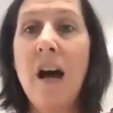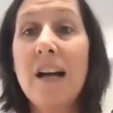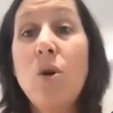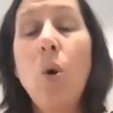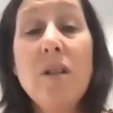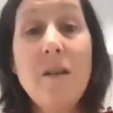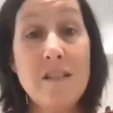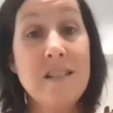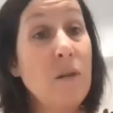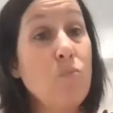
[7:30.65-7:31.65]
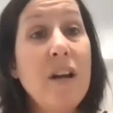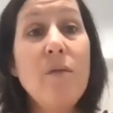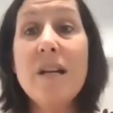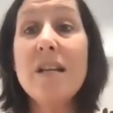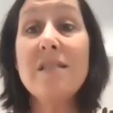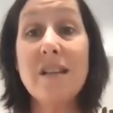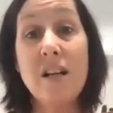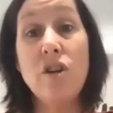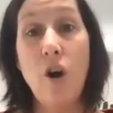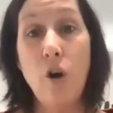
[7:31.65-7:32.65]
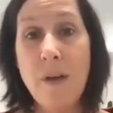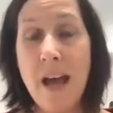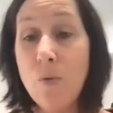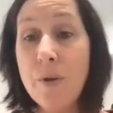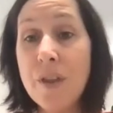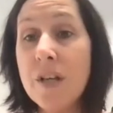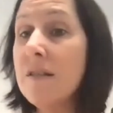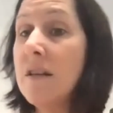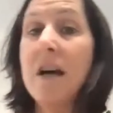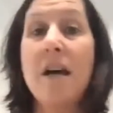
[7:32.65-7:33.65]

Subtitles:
I called in and I said, I'm really, really stuck. Can you help me out with this?